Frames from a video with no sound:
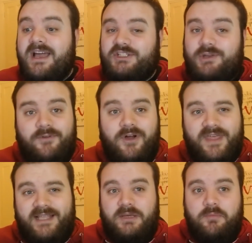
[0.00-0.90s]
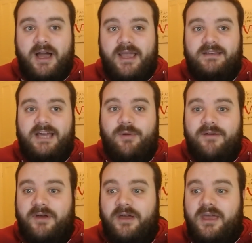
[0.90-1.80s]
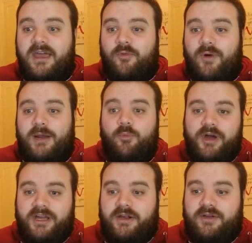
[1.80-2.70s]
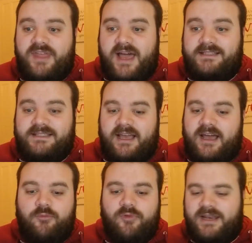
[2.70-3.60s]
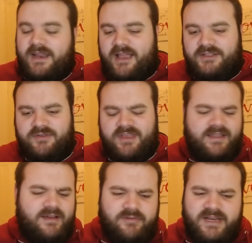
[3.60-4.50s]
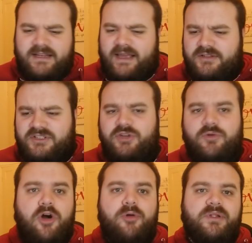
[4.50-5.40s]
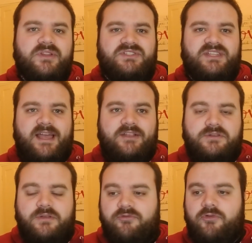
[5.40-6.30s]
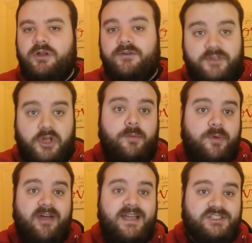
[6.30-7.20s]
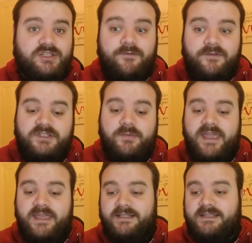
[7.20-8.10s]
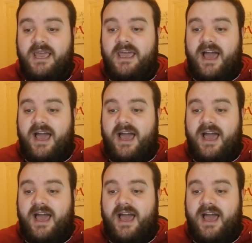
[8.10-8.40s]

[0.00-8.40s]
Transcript: So I've got that in mind. However, while I'm working on that, uh, when I do that, I'll need like two whole months to get through all of the copyright stuff and to make it